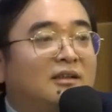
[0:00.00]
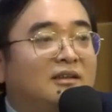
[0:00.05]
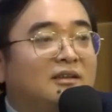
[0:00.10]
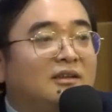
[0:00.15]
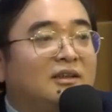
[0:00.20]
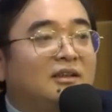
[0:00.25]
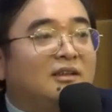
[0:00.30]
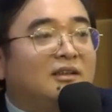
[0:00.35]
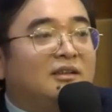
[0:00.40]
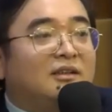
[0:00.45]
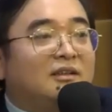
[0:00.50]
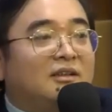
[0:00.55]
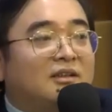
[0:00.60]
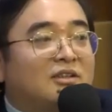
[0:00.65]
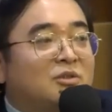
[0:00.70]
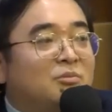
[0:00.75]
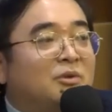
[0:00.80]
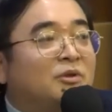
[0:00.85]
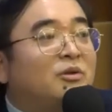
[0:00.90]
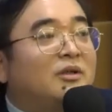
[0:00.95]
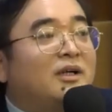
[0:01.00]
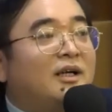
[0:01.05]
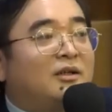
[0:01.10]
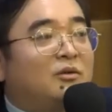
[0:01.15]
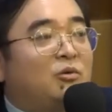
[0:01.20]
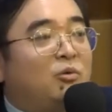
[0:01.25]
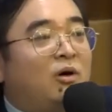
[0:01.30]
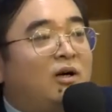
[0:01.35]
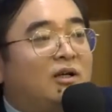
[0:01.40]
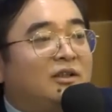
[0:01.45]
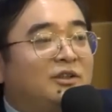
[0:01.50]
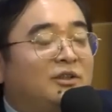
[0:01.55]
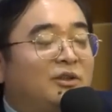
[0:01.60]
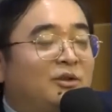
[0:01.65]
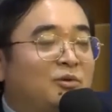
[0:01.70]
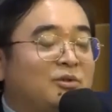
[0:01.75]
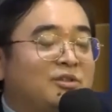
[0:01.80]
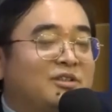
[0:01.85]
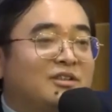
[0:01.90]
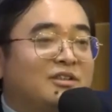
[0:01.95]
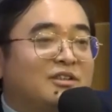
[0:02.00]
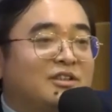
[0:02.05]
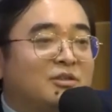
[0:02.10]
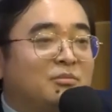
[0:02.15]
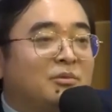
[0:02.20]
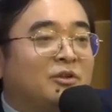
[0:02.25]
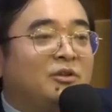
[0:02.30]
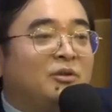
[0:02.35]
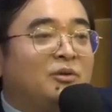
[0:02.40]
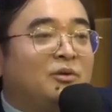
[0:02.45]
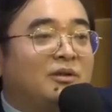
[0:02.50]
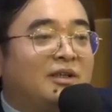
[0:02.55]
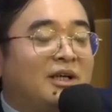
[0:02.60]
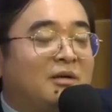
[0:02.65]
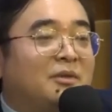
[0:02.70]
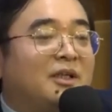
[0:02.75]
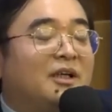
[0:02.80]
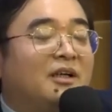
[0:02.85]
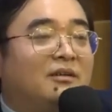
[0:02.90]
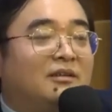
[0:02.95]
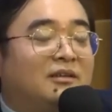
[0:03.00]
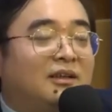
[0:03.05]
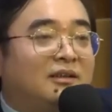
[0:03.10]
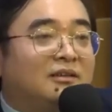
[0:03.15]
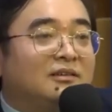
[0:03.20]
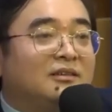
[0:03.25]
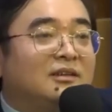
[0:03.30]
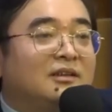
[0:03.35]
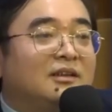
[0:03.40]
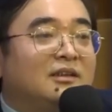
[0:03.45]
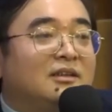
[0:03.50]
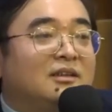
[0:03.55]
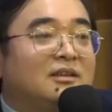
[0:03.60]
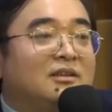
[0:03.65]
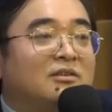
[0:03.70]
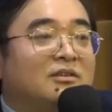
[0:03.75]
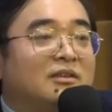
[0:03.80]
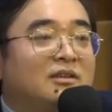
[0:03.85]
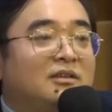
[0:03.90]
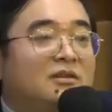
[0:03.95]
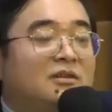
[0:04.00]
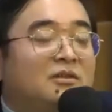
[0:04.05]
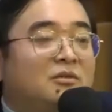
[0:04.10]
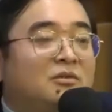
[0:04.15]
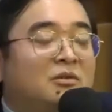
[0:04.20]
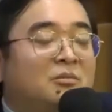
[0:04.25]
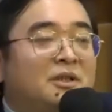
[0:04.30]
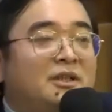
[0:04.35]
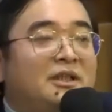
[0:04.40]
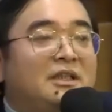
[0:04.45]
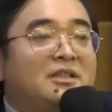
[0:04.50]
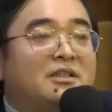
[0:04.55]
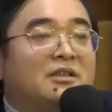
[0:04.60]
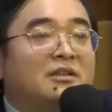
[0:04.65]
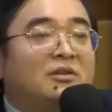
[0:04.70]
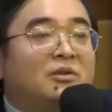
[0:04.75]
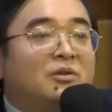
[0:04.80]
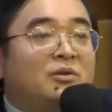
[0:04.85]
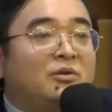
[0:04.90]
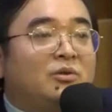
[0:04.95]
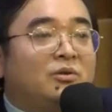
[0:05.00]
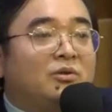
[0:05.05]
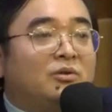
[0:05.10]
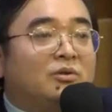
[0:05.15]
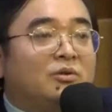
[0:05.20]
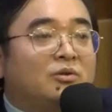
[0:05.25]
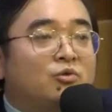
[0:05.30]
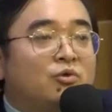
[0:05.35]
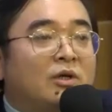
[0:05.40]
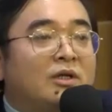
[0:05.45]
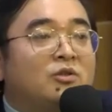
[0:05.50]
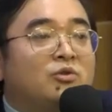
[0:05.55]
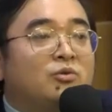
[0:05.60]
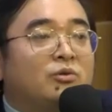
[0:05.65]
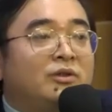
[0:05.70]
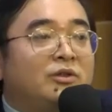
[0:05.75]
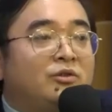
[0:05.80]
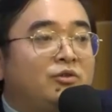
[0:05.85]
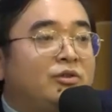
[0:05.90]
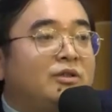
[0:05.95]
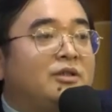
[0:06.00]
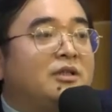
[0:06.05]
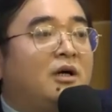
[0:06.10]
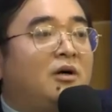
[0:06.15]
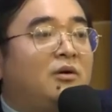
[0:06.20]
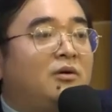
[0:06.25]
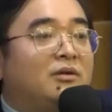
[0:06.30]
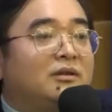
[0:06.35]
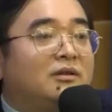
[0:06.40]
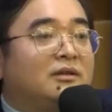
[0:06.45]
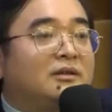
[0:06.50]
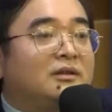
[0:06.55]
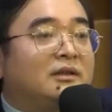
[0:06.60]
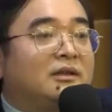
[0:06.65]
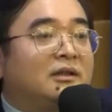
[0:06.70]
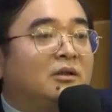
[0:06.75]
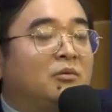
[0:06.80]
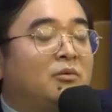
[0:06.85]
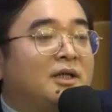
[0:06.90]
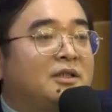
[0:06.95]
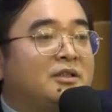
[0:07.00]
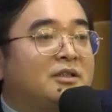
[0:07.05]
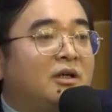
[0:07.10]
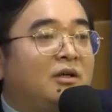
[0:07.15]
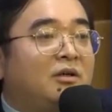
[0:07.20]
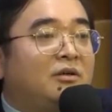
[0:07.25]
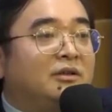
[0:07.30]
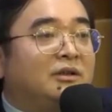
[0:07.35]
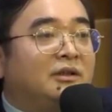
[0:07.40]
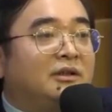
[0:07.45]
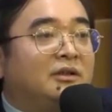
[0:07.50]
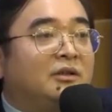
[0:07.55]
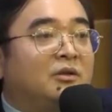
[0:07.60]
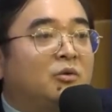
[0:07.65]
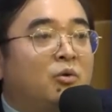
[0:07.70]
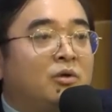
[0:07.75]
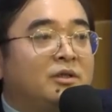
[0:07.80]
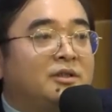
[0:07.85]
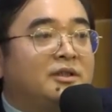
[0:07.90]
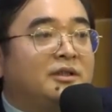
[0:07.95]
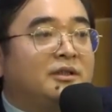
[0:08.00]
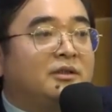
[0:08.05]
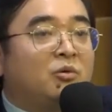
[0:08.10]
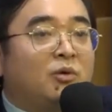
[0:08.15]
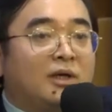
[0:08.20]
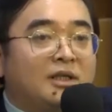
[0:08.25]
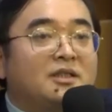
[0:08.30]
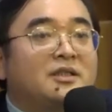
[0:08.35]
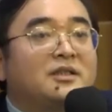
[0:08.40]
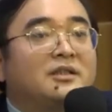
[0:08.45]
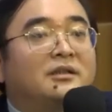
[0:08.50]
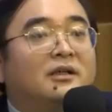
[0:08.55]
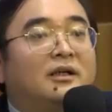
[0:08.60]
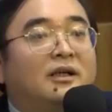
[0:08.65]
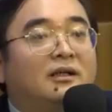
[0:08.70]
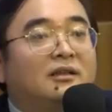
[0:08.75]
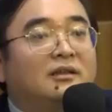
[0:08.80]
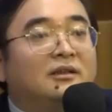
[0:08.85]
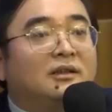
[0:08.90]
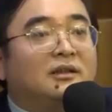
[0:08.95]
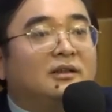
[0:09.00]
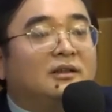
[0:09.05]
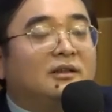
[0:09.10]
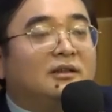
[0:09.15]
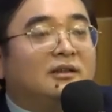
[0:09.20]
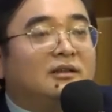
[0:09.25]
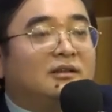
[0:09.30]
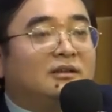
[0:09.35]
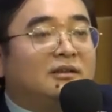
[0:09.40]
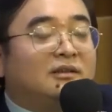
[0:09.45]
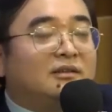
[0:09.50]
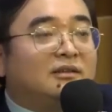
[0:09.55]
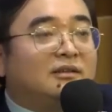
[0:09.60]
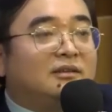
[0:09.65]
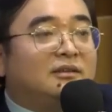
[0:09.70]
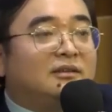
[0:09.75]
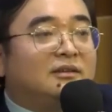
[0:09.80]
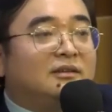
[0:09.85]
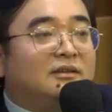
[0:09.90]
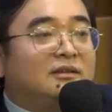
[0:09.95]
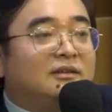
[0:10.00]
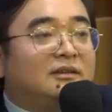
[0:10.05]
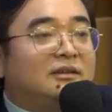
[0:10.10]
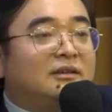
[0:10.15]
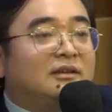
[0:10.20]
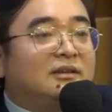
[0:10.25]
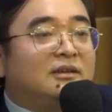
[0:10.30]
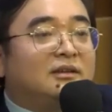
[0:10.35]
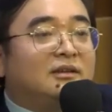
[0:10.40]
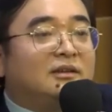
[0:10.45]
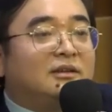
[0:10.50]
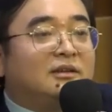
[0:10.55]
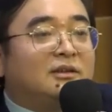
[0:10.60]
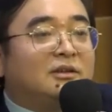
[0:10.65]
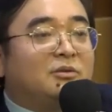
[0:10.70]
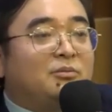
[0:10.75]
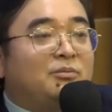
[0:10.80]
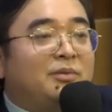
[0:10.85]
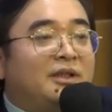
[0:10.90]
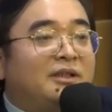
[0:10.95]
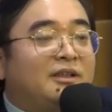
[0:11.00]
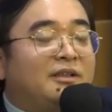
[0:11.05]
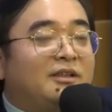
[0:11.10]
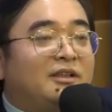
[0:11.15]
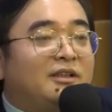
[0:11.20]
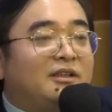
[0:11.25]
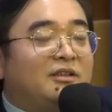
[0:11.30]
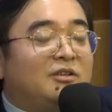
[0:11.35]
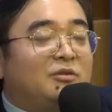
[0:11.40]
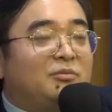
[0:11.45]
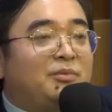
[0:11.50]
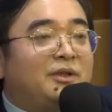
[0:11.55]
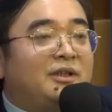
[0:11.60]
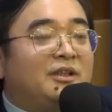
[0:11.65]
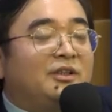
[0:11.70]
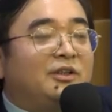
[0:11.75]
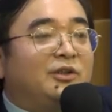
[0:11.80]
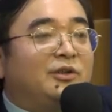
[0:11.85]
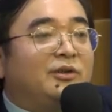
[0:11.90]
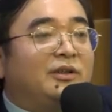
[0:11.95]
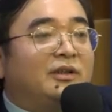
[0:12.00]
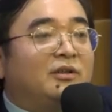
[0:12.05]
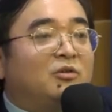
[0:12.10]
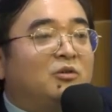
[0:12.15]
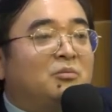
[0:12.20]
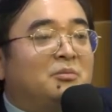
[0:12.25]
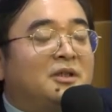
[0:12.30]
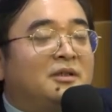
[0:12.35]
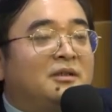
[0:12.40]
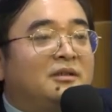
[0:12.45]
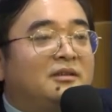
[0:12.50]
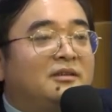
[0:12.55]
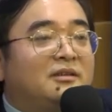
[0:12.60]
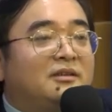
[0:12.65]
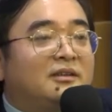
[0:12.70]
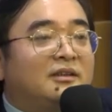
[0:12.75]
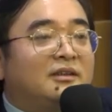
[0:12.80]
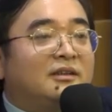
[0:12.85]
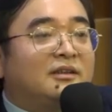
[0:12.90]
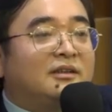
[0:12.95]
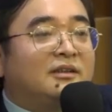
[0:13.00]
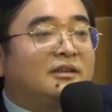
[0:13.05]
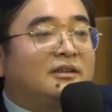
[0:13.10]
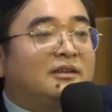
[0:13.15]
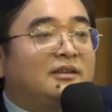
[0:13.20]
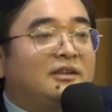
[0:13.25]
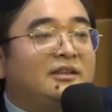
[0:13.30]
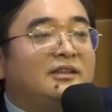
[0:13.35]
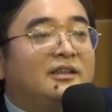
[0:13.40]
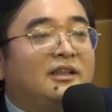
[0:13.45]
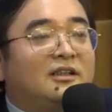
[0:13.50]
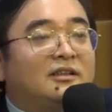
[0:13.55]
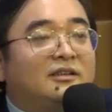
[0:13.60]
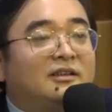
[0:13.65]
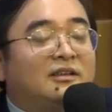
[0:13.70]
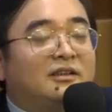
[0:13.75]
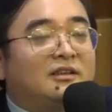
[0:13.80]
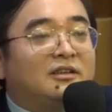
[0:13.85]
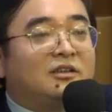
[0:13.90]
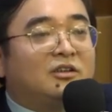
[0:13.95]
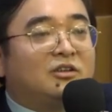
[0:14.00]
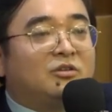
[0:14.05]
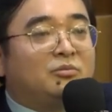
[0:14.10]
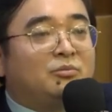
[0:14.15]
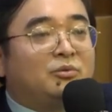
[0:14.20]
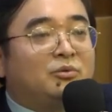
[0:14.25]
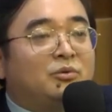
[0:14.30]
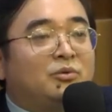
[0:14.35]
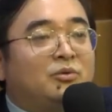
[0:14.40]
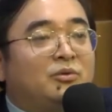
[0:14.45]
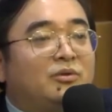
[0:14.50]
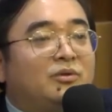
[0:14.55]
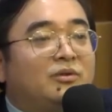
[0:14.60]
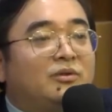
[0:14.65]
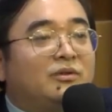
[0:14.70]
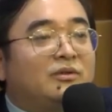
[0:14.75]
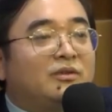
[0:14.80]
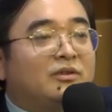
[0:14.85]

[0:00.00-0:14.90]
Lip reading: private think tanks, I think we cannot afford to do it all. We need to stay focused on things, say, in diplomatic relations.